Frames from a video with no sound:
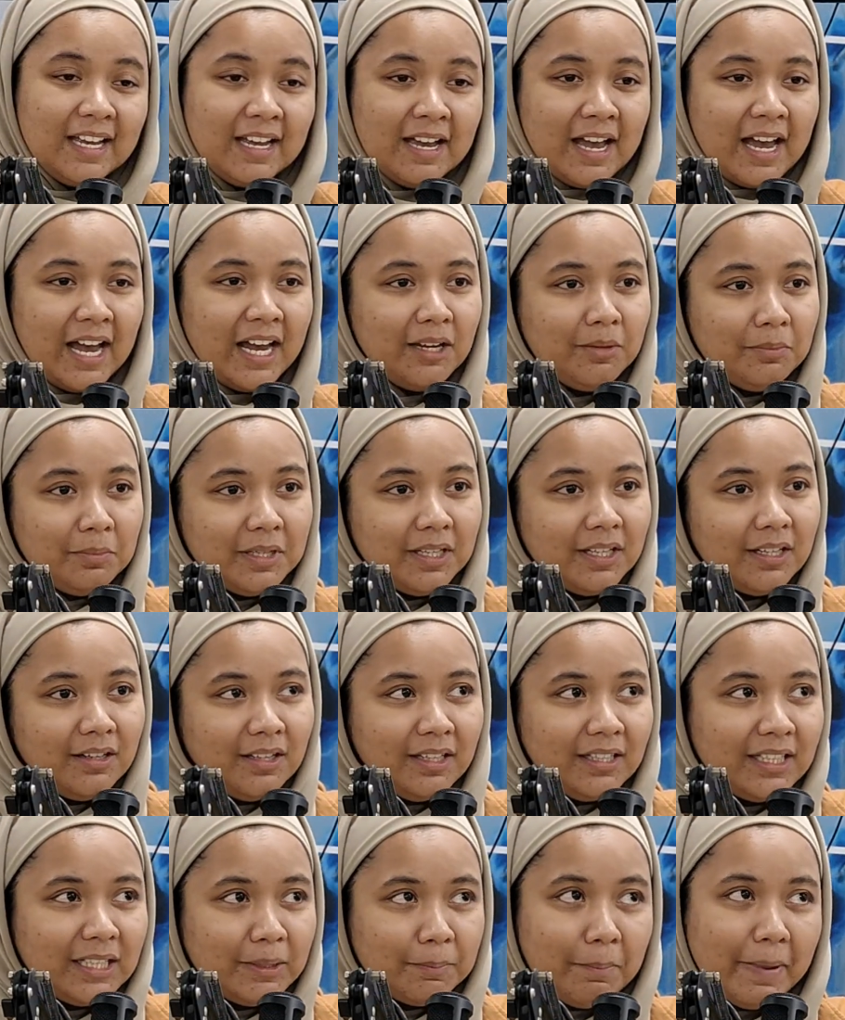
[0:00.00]
I
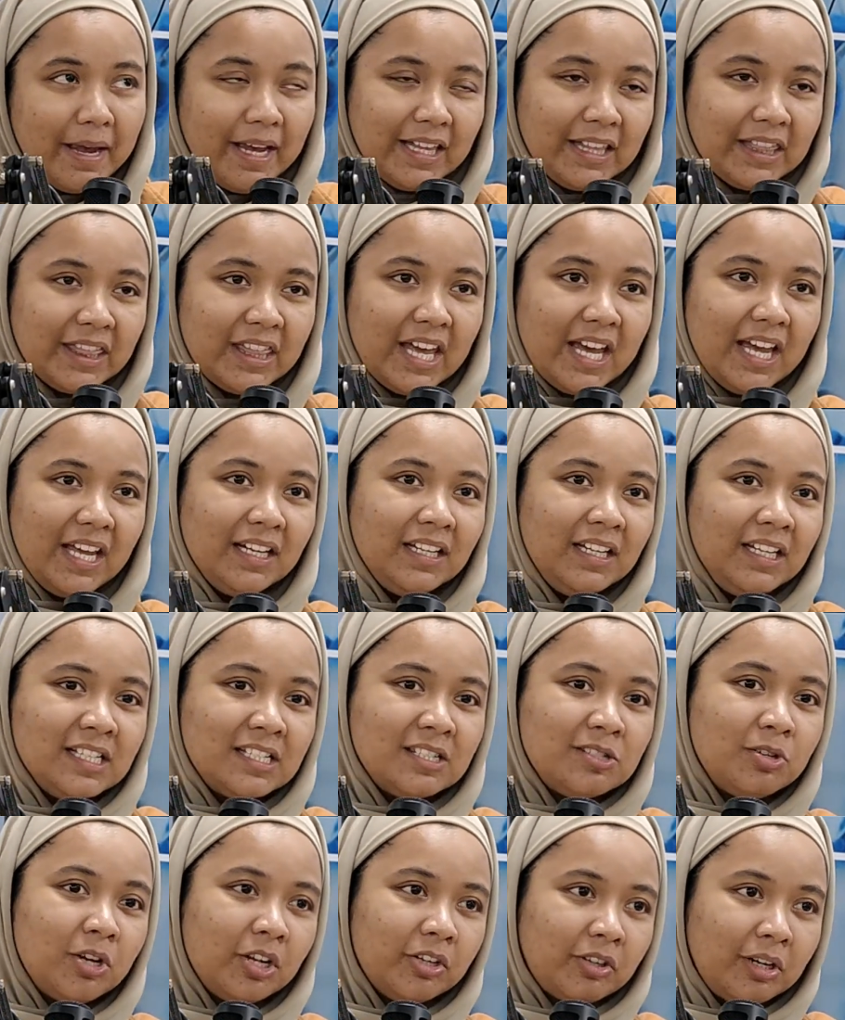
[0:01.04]
mean, back then it's
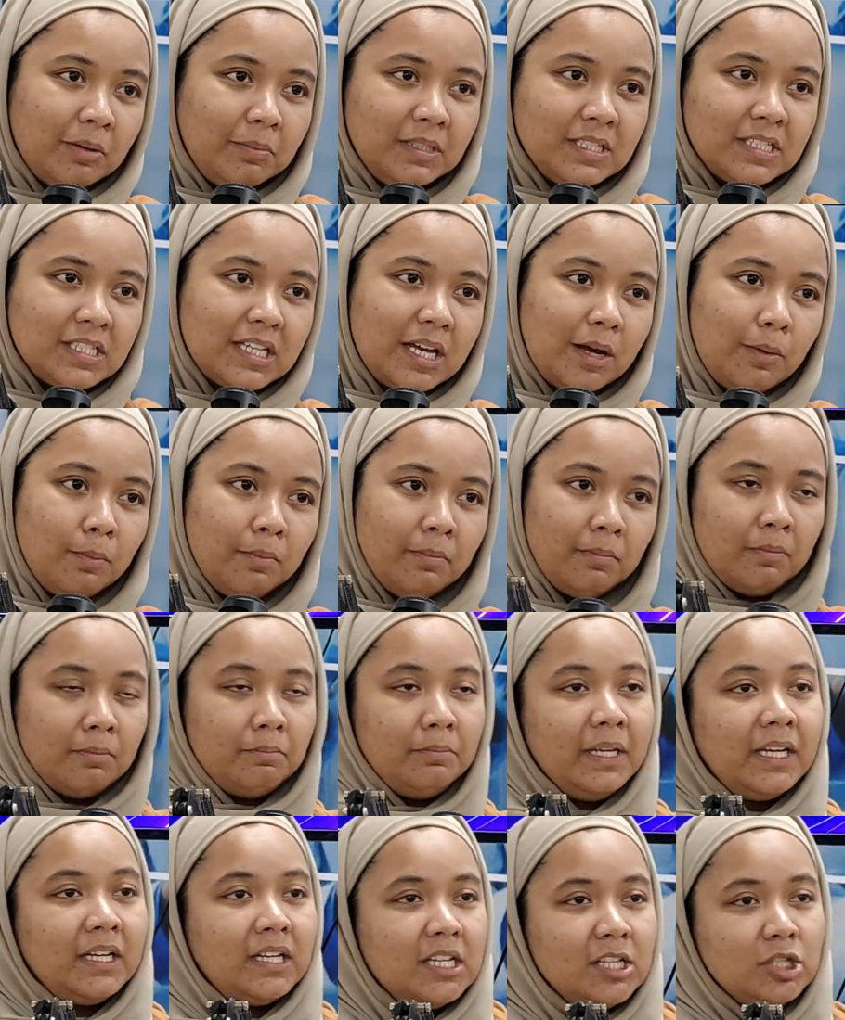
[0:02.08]
not troublesome
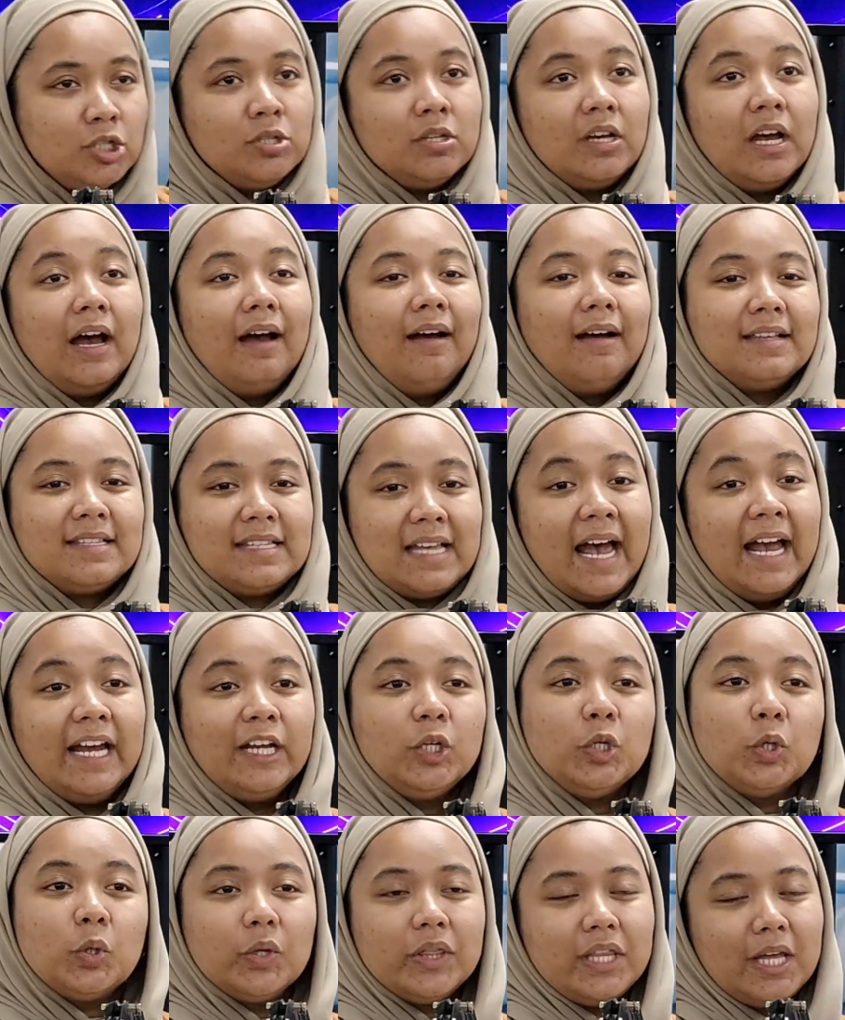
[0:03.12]
because I
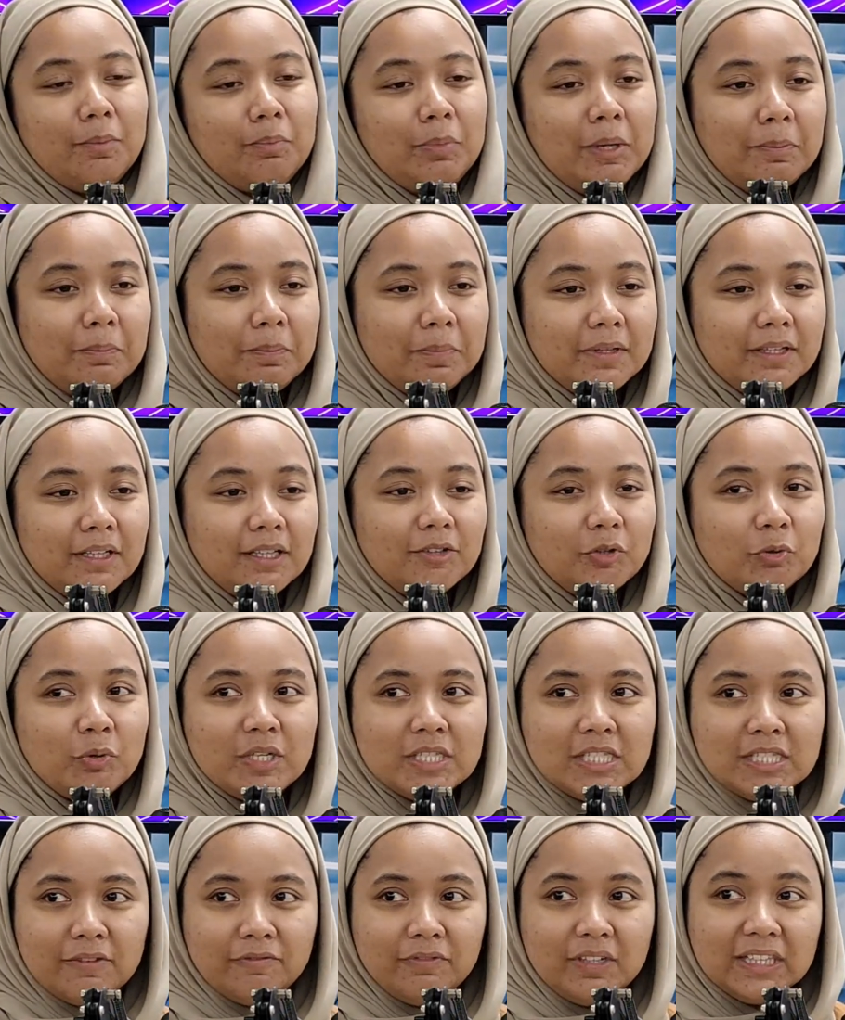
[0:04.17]
know that people
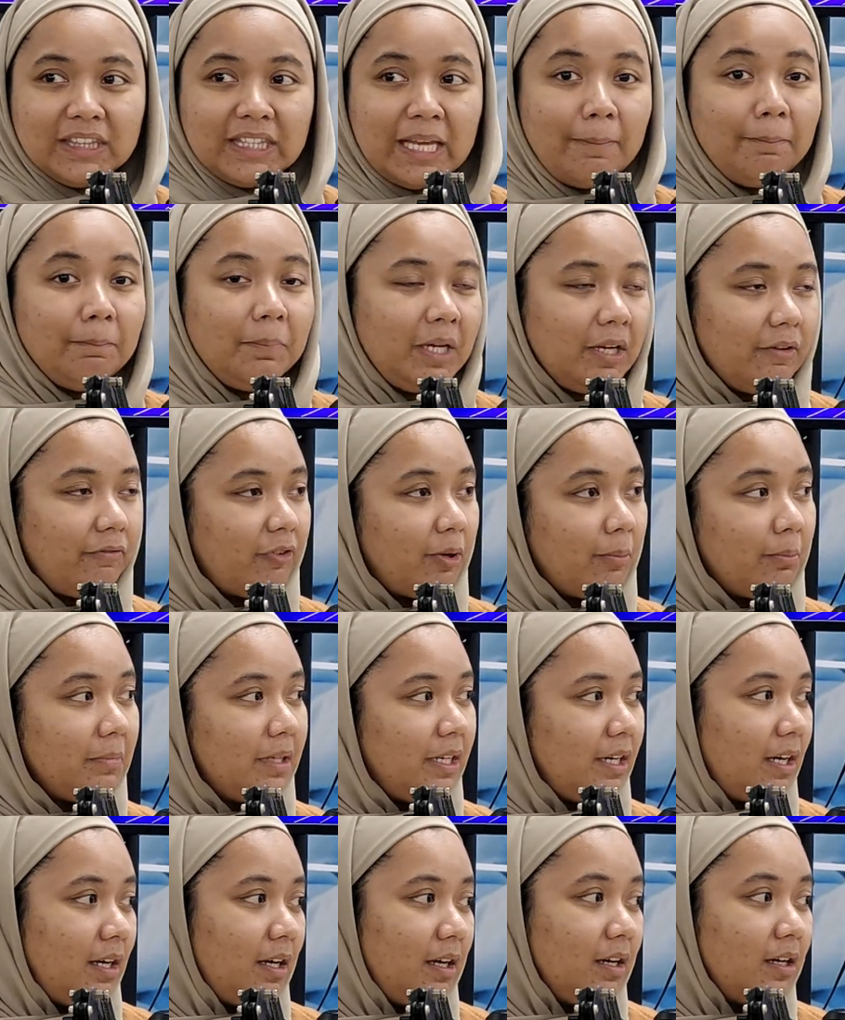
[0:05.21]
receive the template from
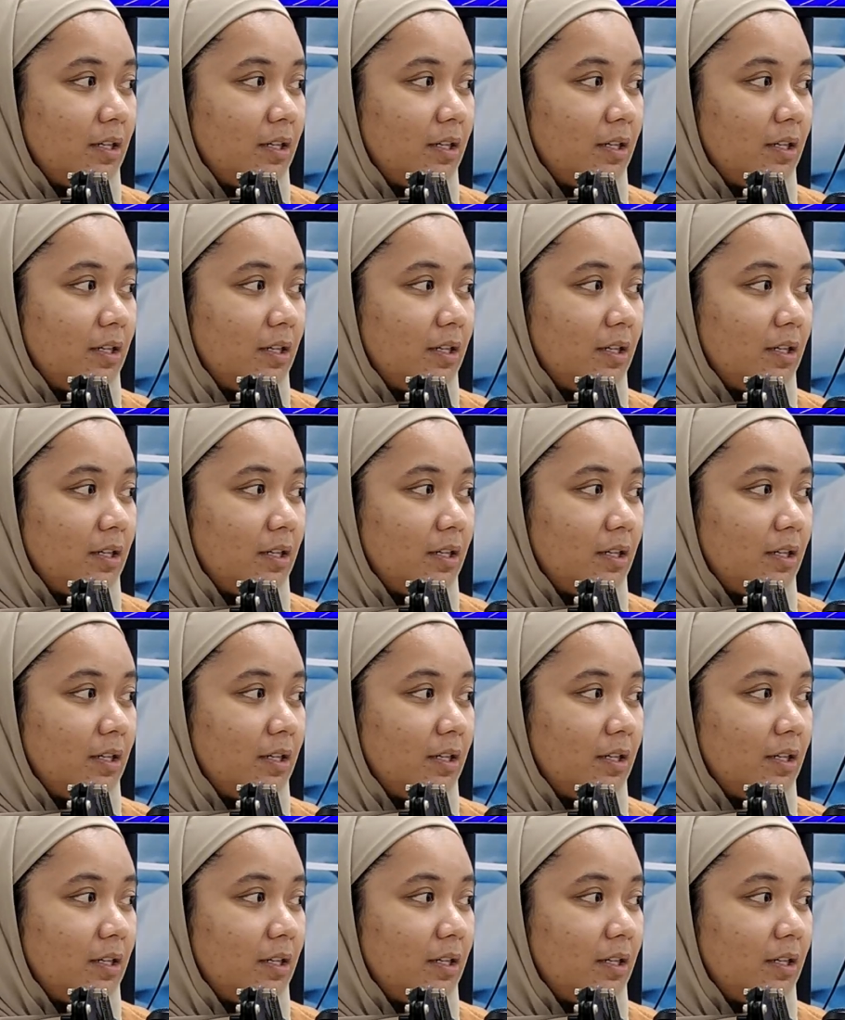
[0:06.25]
their